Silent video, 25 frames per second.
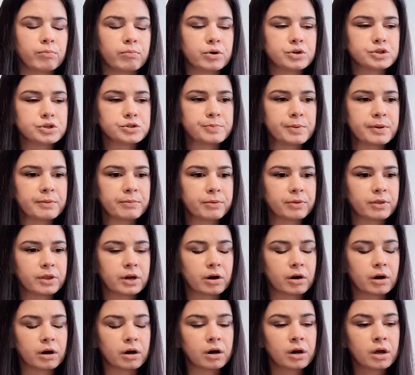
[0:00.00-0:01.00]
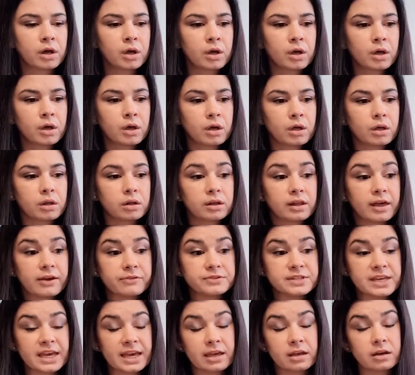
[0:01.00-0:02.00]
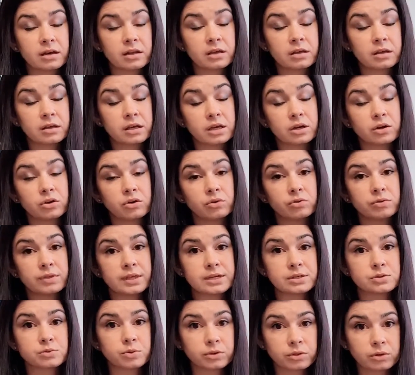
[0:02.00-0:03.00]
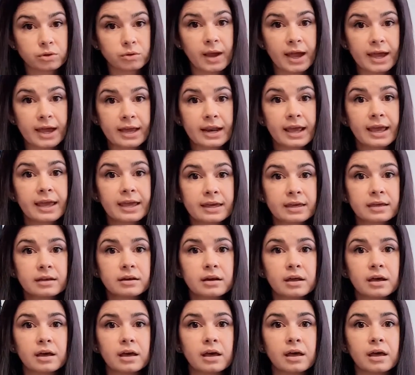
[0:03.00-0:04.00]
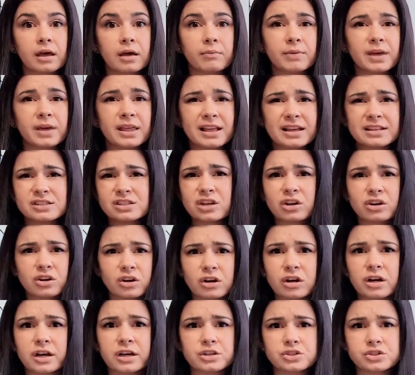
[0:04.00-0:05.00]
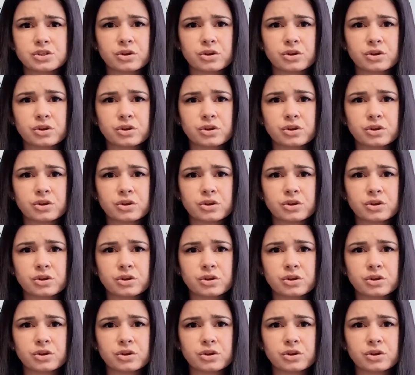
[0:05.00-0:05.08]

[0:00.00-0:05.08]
Most people that are left-handed can do things with their right hand um, and that's encouraged.